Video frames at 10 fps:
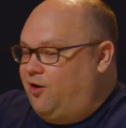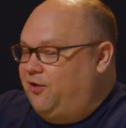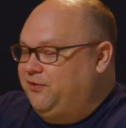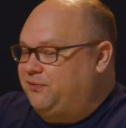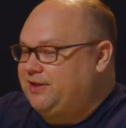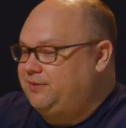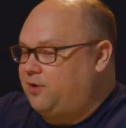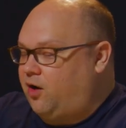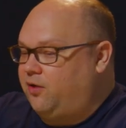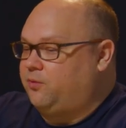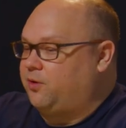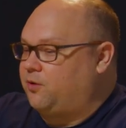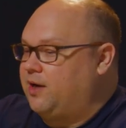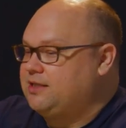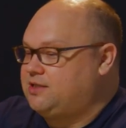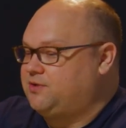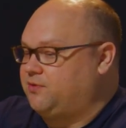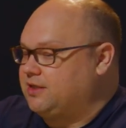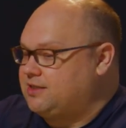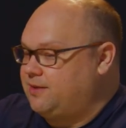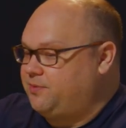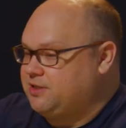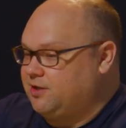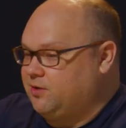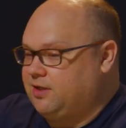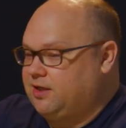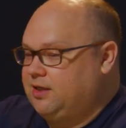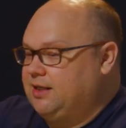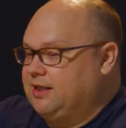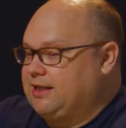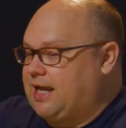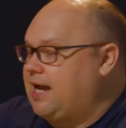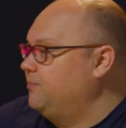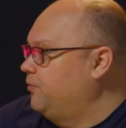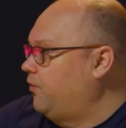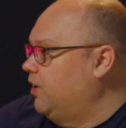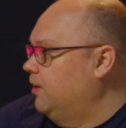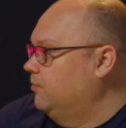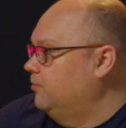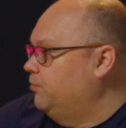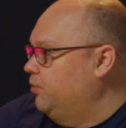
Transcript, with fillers: all the feed all the requests for this episode came from